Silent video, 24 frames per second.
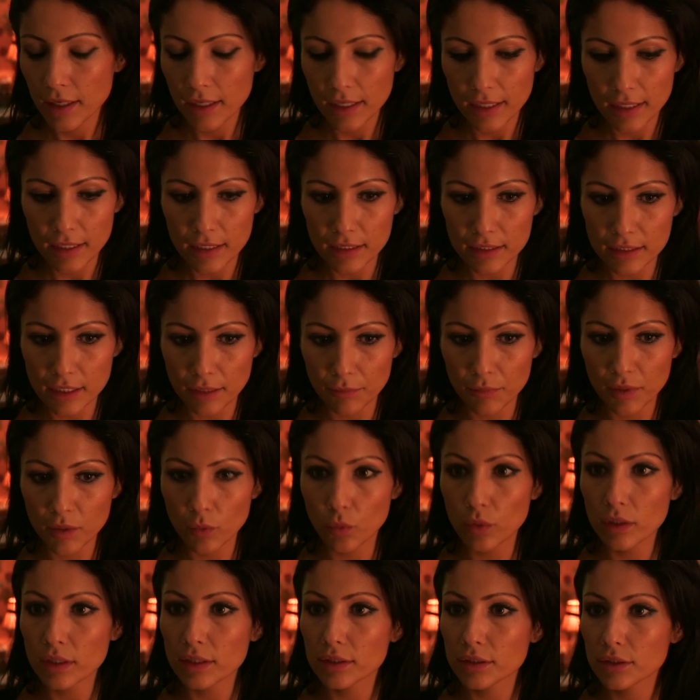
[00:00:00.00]
and be
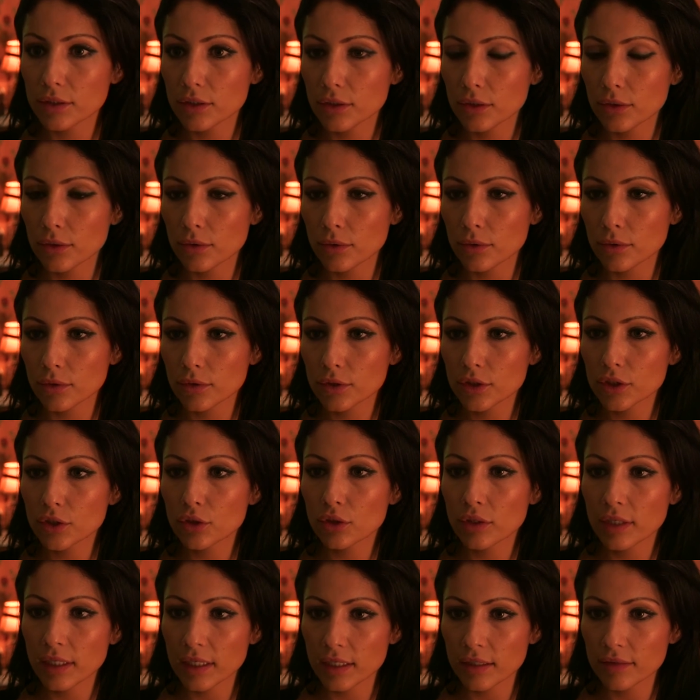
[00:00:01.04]
willing to to
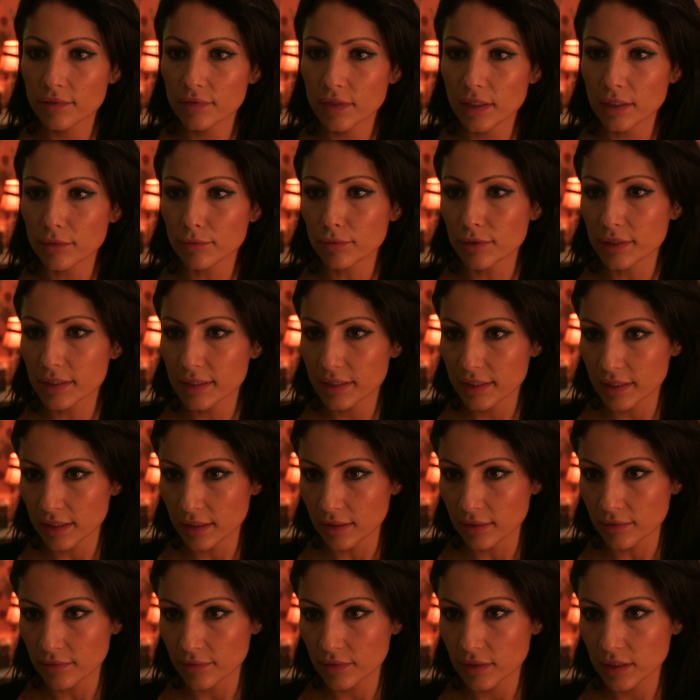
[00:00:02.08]
give and
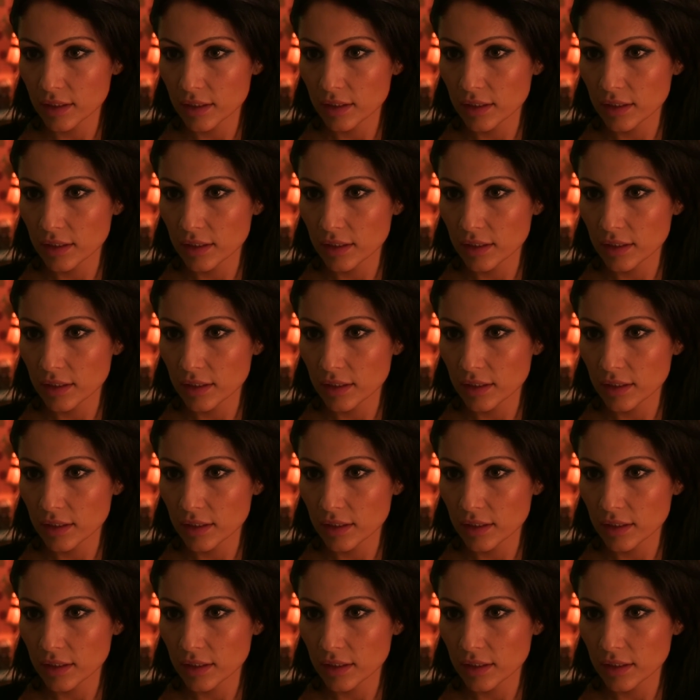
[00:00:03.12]
receive,